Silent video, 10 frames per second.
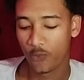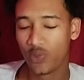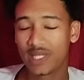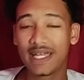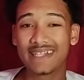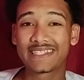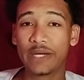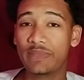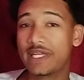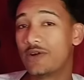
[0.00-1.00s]
with us
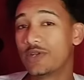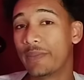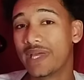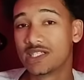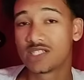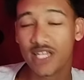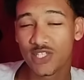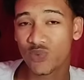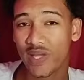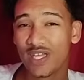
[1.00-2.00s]
coming down the main
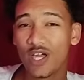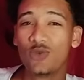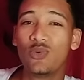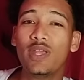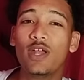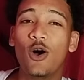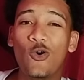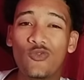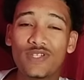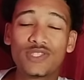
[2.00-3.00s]
straightaway doing
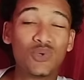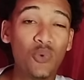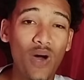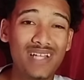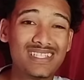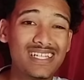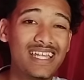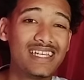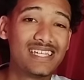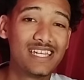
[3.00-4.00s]
over
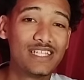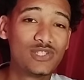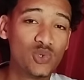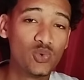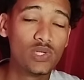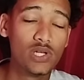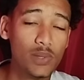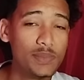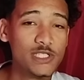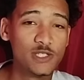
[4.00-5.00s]
232
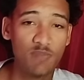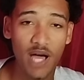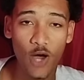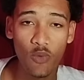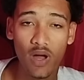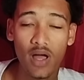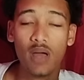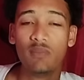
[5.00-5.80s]
kilometers per hour